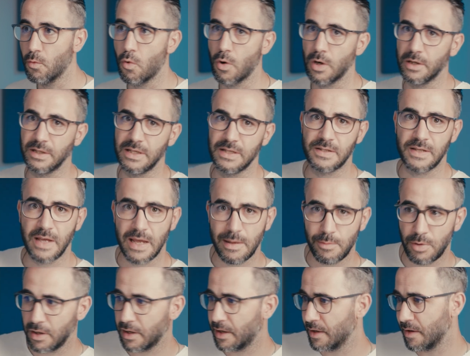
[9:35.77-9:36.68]
or
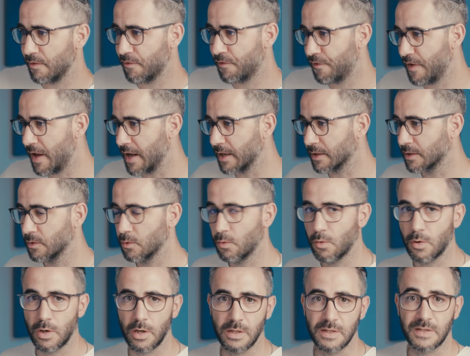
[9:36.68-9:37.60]
disable an effect
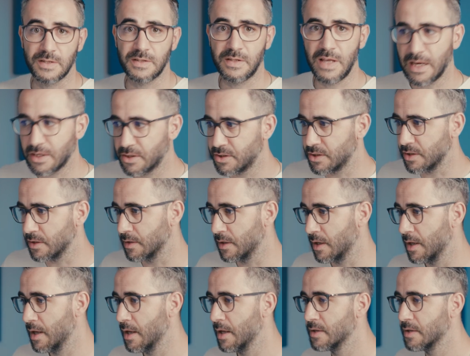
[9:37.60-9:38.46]
or a section,